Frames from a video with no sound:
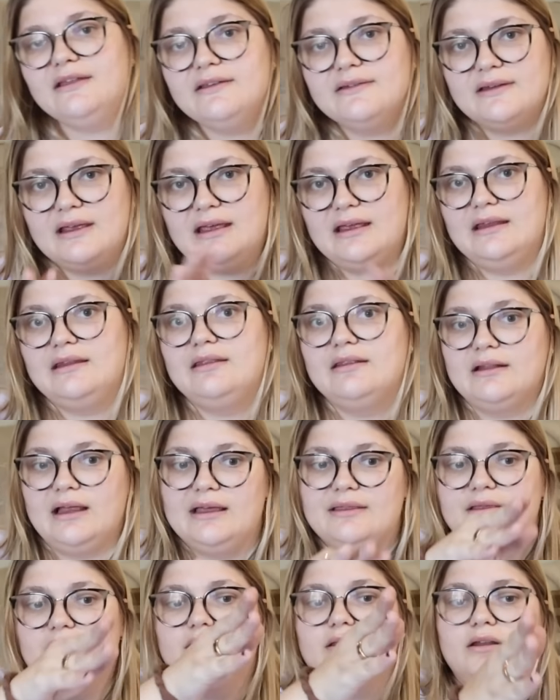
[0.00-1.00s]
these in
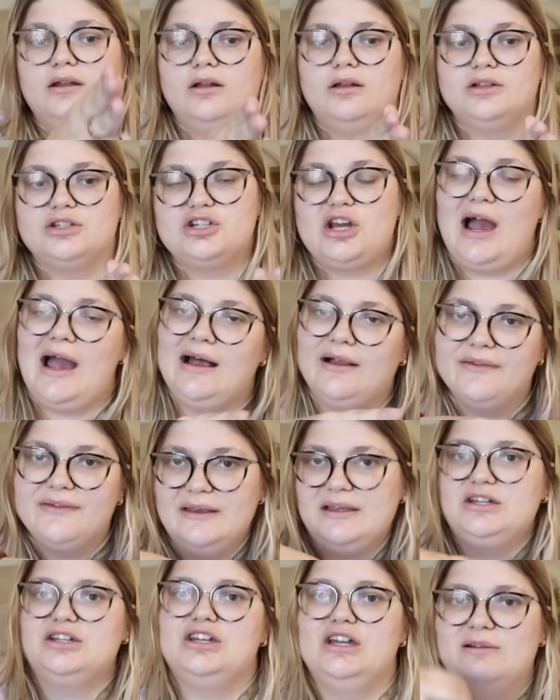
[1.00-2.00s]
like the little child
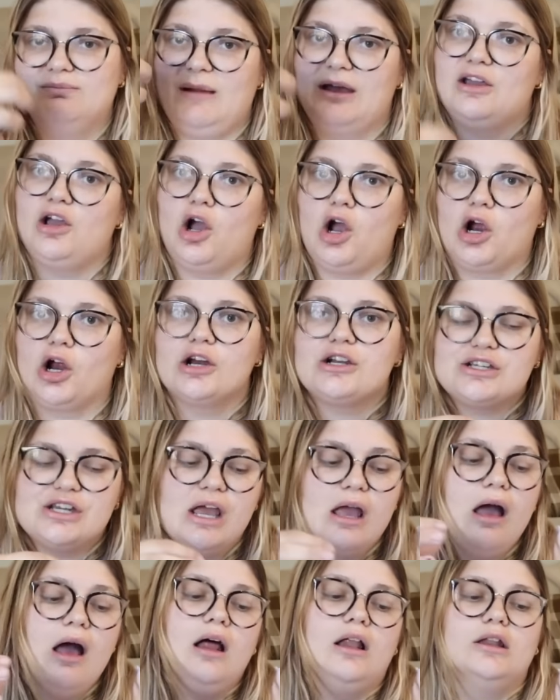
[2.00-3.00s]
section of my cart
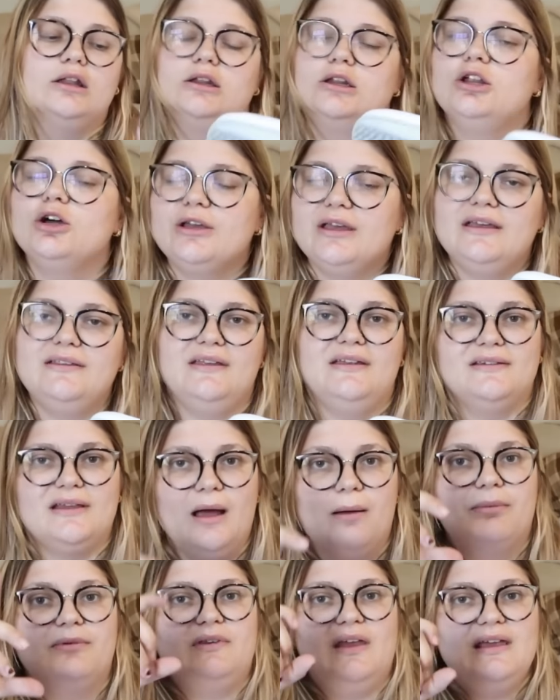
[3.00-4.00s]
looking these
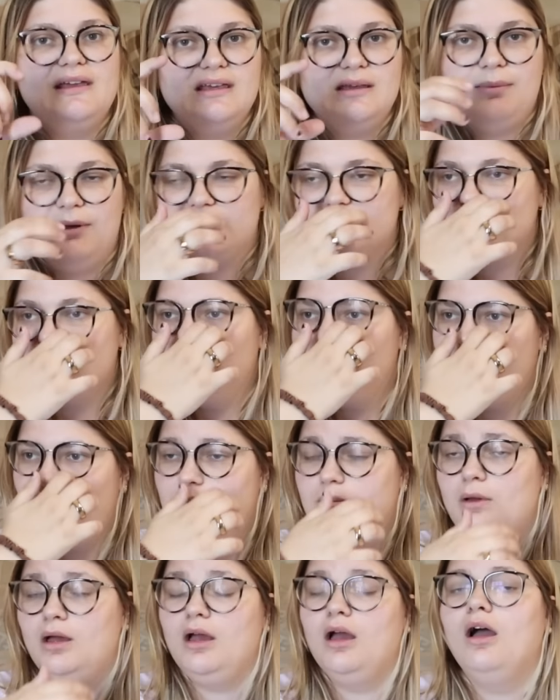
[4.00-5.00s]
up, taking a picture of
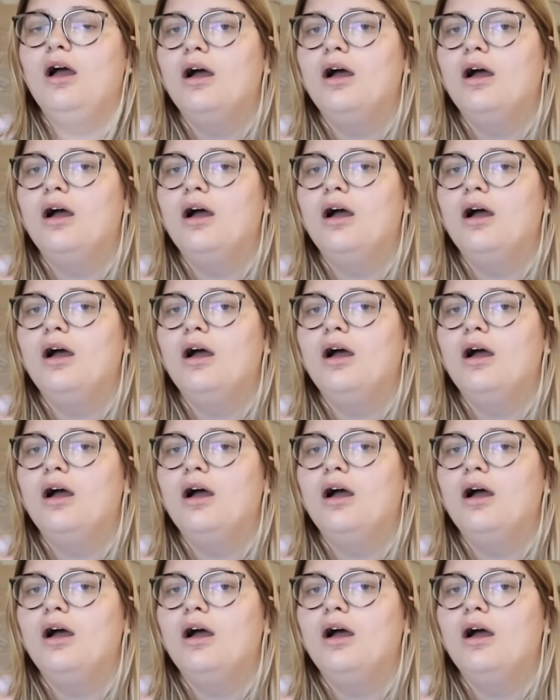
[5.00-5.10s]
them,